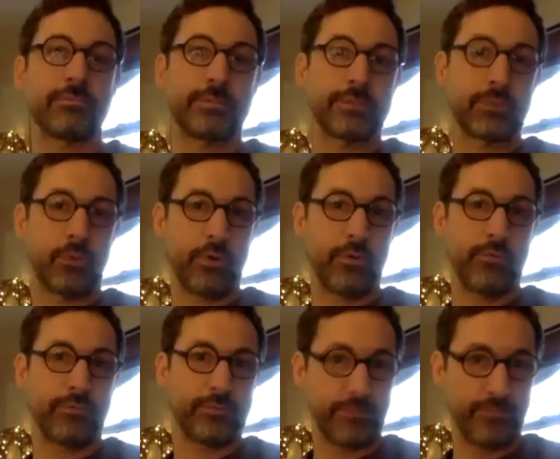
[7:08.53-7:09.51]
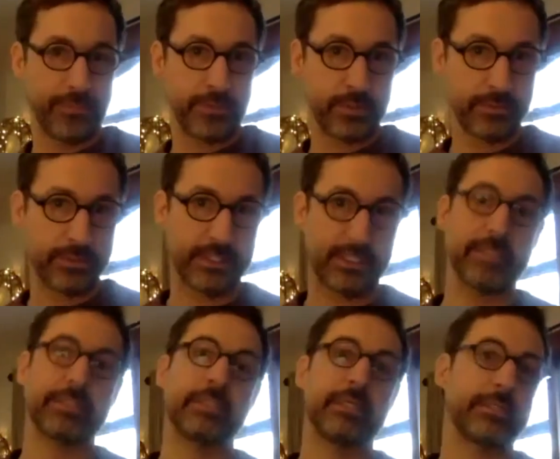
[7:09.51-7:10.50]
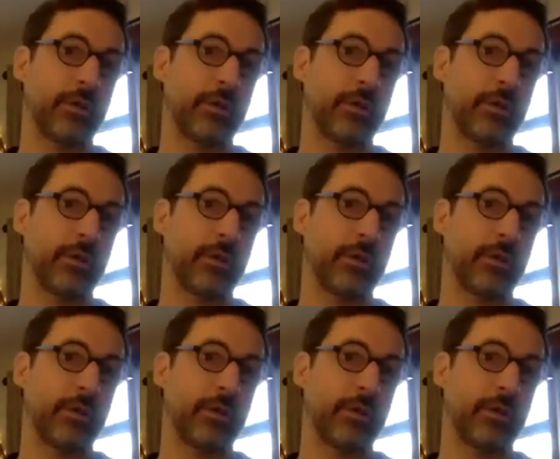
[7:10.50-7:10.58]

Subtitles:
sort of dictates this?